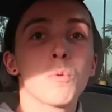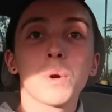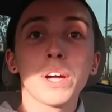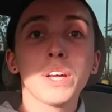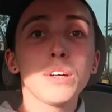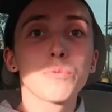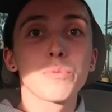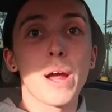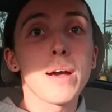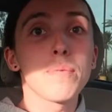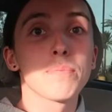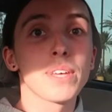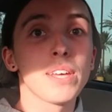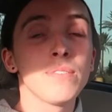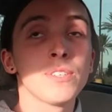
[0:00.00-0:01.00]
We're gonna
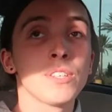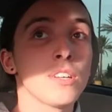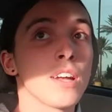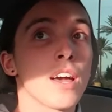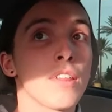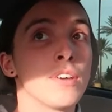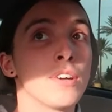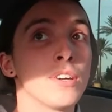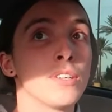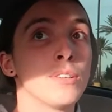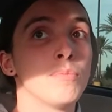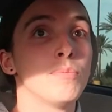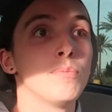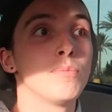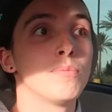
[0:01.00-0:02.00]
wrap gifts together,
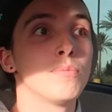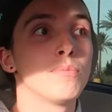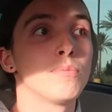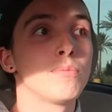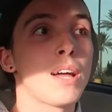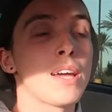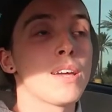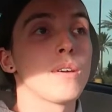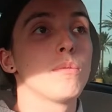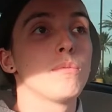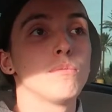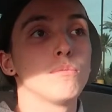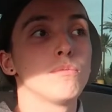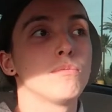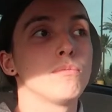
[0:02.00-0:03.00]
like,
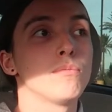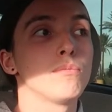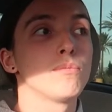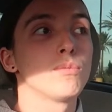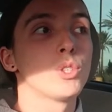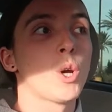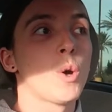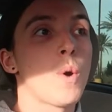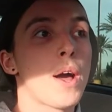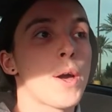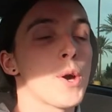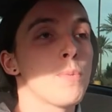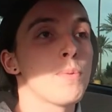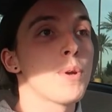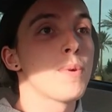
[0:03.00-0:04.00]
so I
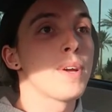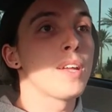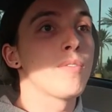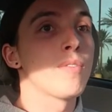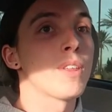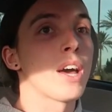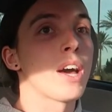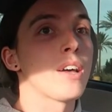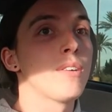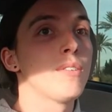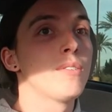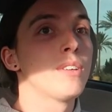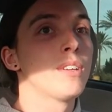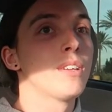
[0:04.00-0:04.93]
hope you're ready for that.